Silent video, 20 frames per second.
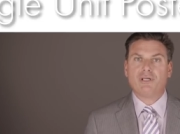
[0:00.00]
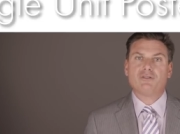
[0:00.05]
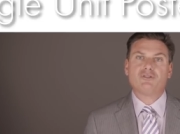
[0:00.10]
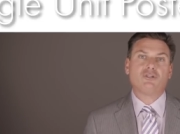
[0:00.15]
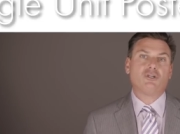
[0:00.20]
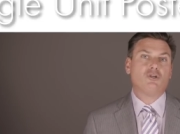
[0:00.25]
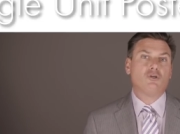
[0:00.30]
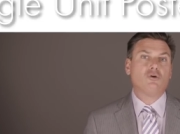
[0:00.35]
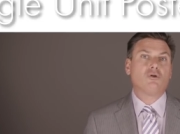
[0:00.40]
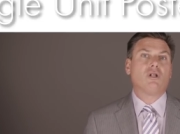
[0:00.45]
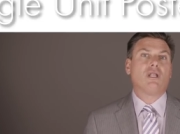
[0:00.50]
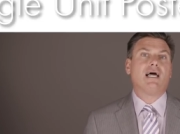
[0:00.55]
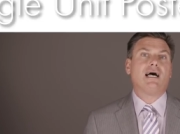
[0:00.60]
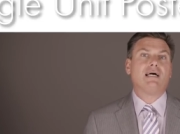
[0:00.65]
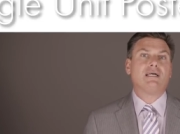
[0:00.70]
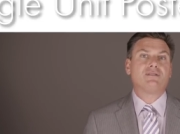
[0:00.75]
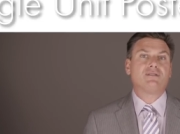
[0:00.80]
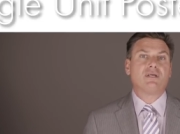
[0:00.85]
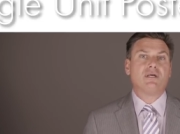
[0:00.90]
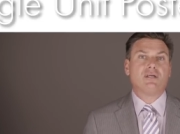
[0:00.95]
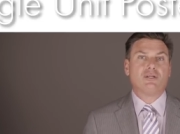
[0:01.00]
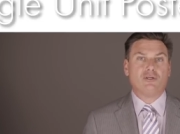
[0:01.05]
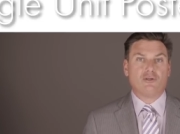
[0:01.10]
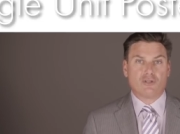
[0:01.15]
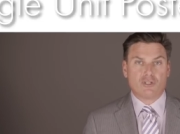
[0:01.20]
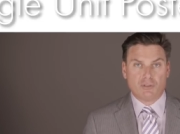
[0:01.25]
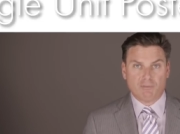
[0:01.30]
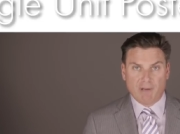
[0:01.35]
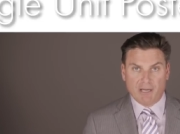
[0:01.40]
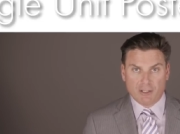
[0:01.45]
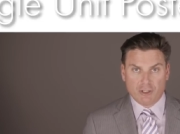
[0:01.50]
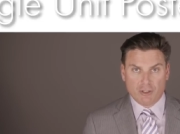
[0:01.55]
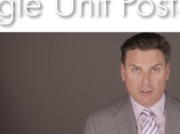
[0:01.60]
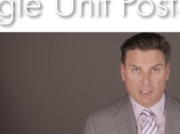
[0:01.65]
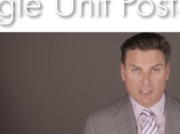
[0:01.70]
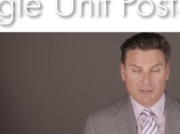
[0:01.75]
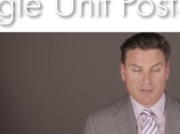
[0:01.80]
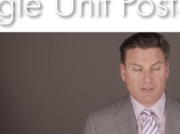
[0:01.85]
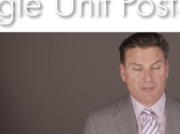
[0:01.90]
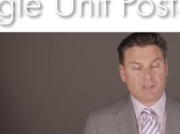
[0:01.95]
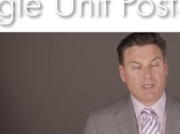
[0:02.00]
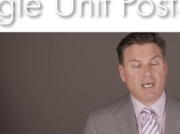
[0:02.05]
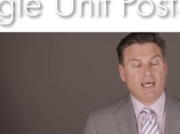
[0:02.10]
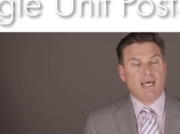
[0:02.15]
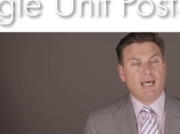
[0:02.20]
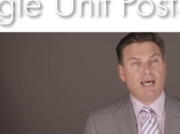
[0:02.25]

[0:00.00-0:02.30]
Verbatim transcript: is to utilize your specialists.